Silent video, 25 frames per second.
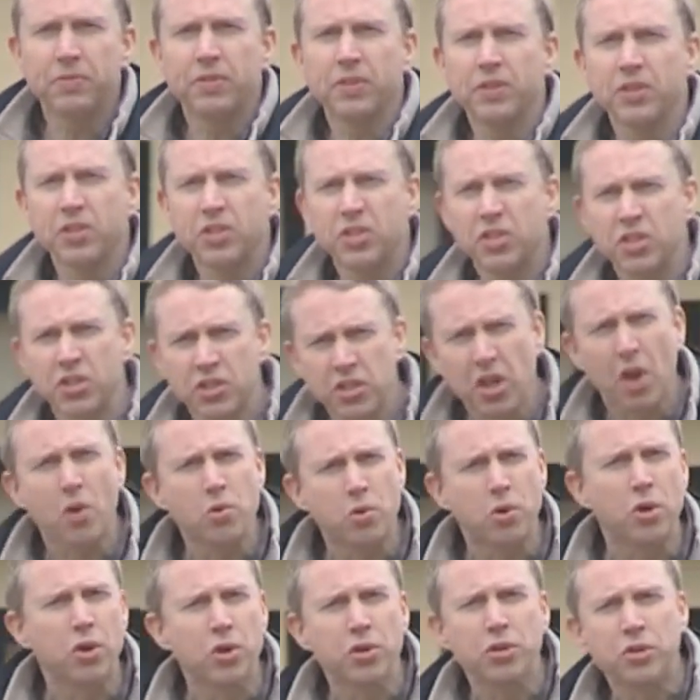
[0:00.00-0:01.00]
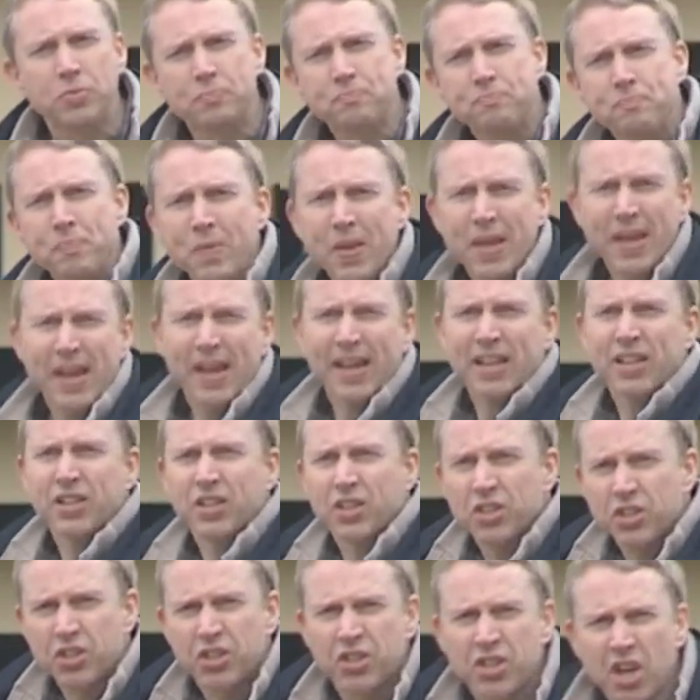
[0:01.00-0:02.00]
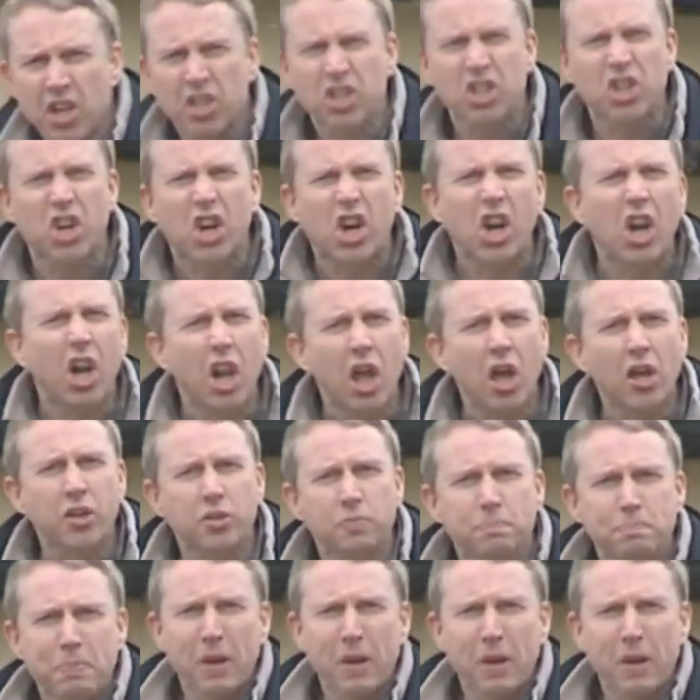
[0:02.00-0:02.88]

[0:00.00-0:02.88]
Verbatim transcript: that's so good and such a class